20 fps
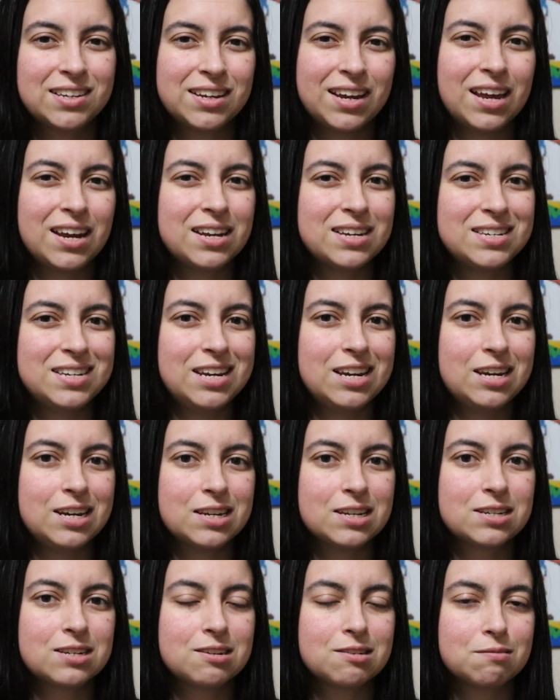it's kind of
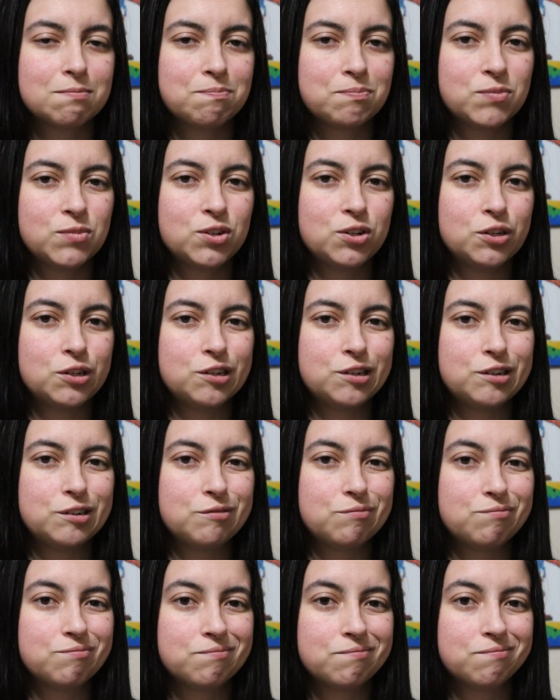tedious.
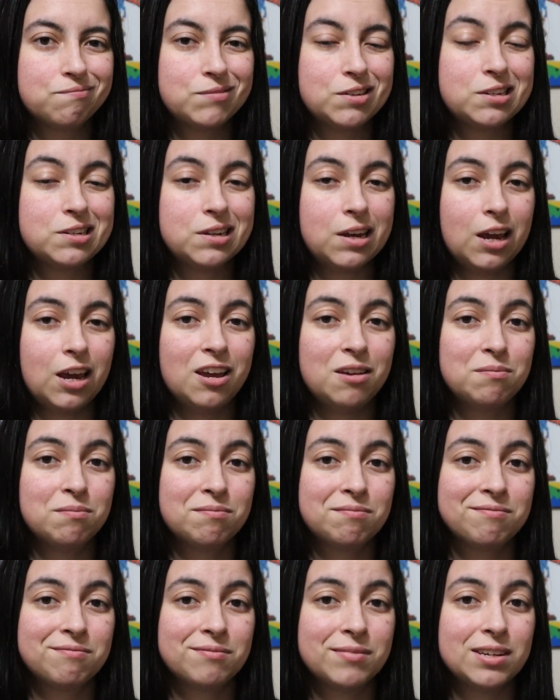So this
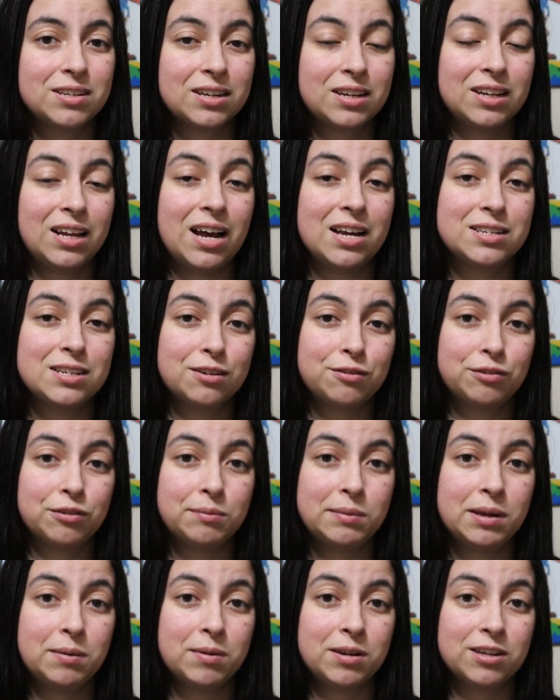game is a classic
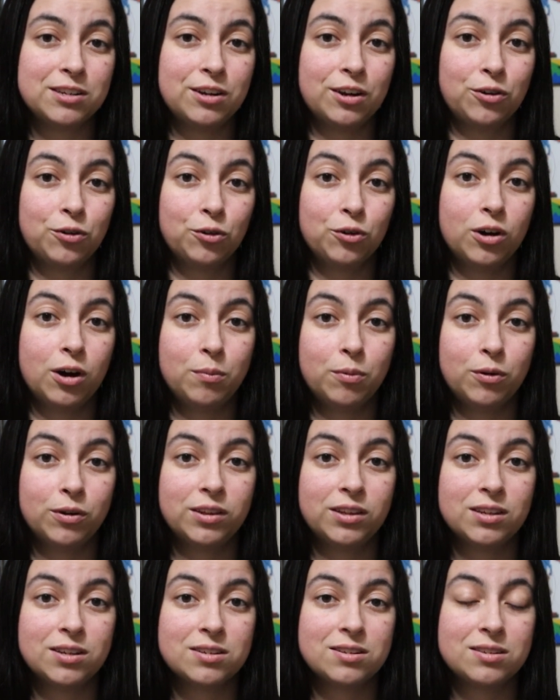for me because I grew up
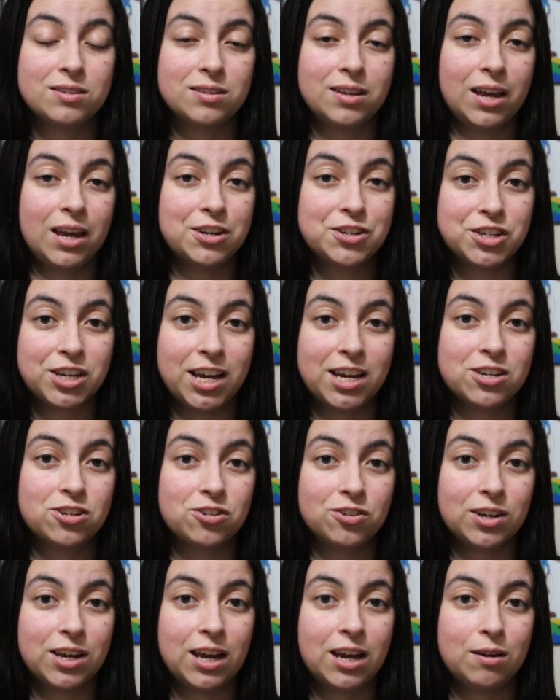with this, the
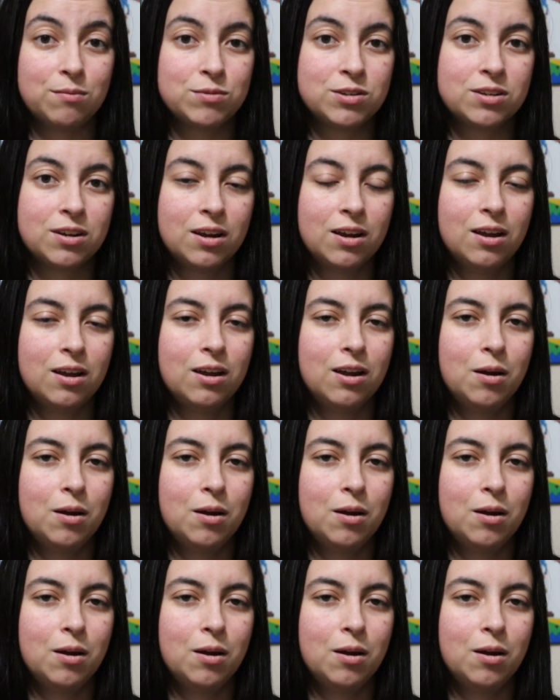educational games